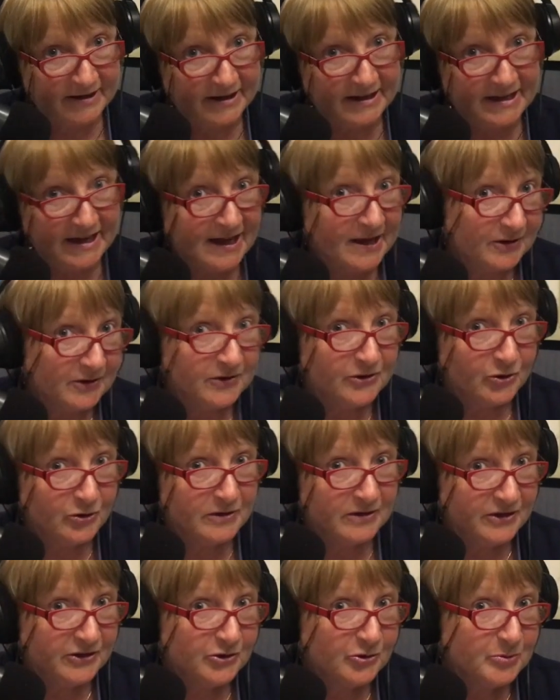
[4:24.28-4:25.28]

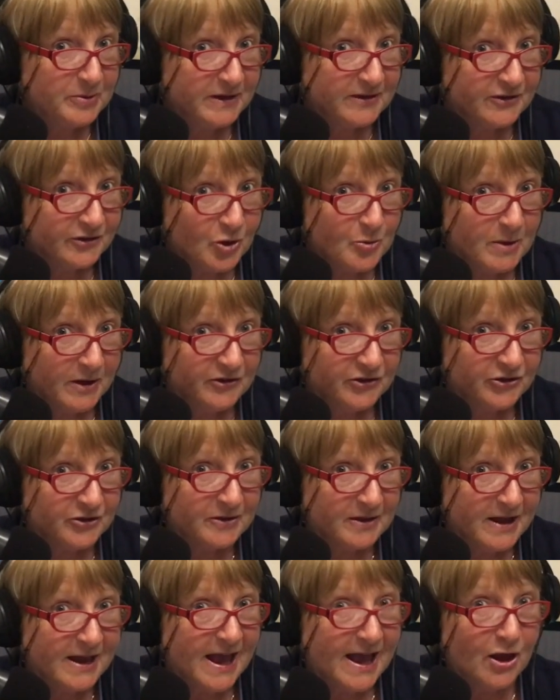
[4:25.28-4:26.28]
you'll be so much
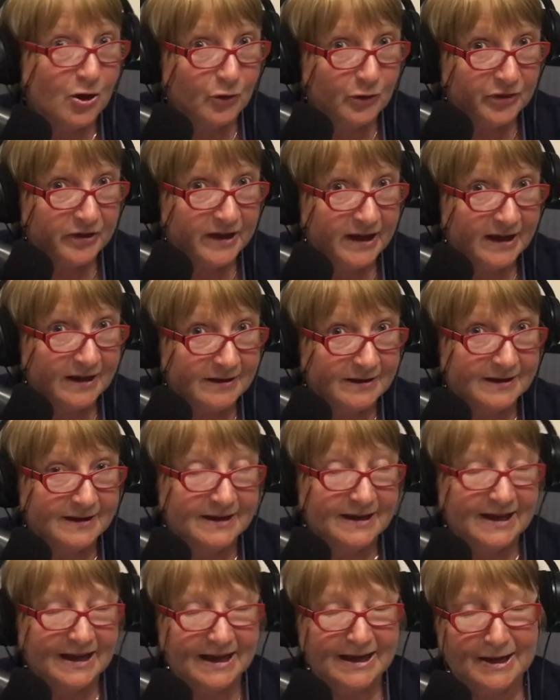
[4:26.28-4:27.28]
healthier
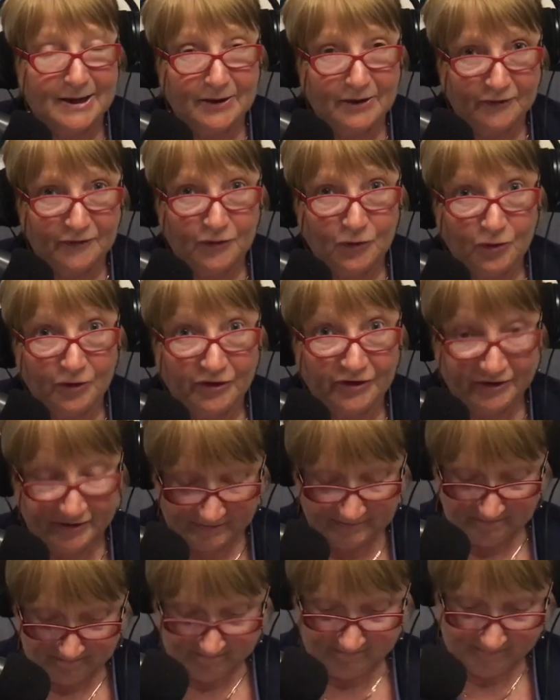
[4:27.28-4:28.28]
for it.
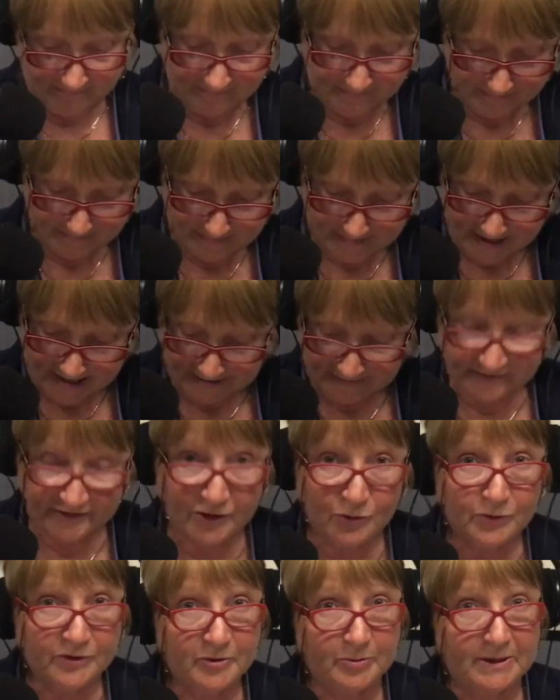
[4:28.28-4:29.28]
And
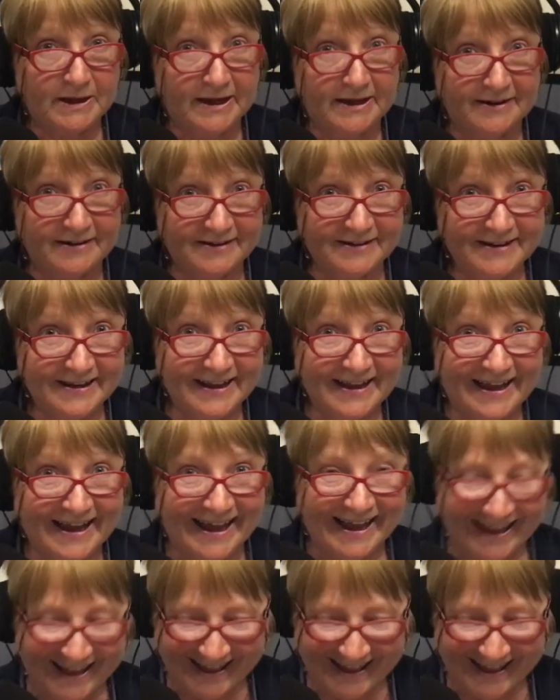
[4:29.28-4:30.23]
so will the planet, yeah.